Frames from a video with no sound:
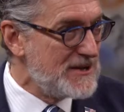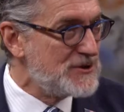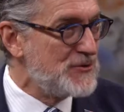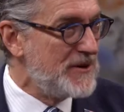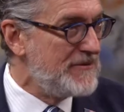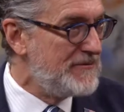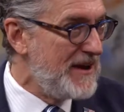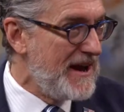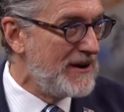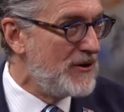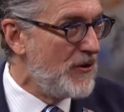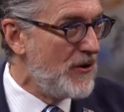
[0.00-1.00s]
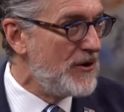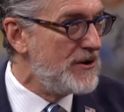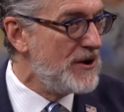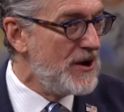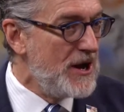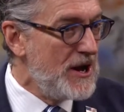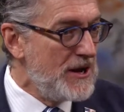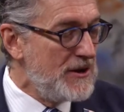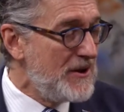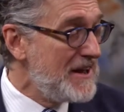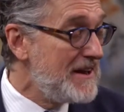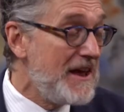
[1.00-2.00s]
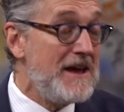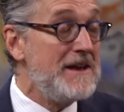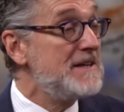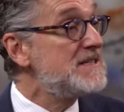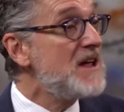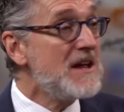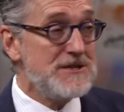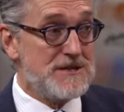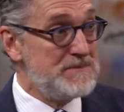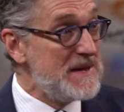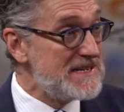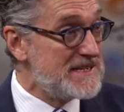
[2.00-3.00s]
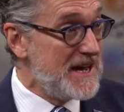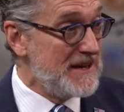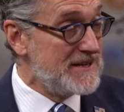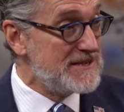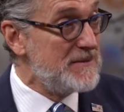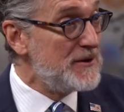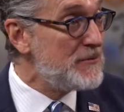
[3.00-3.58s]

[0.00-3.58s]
Street, Vanguard, yeah, and it's not just me saying this. I mean, you